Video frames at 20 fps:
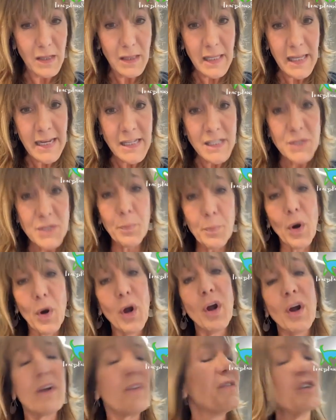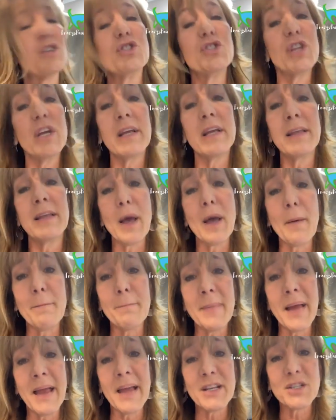Leesburg, Virginia,
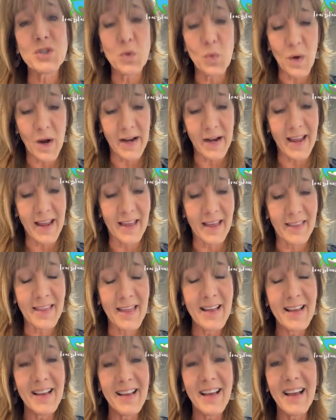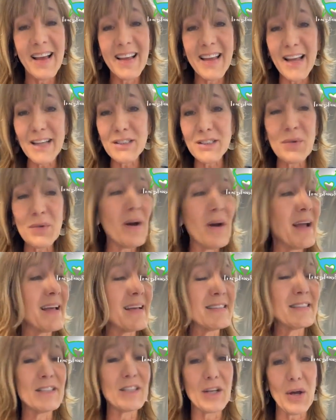May 20th. And guess who I
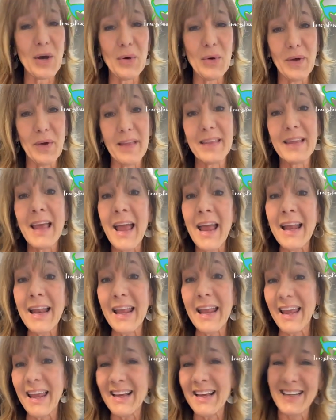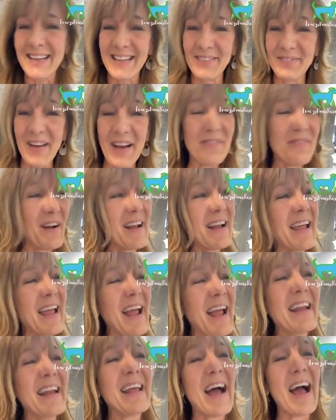get to go with? Katie, my friend
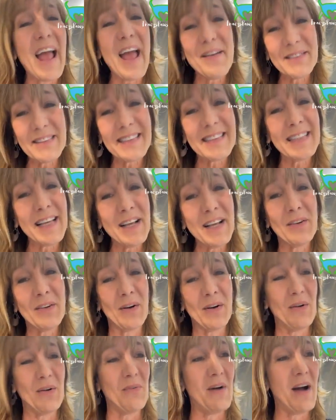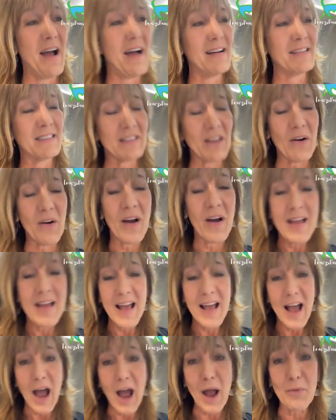Katie. I haven't seen her in a while. So
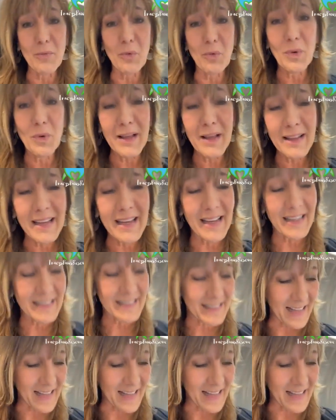I'm really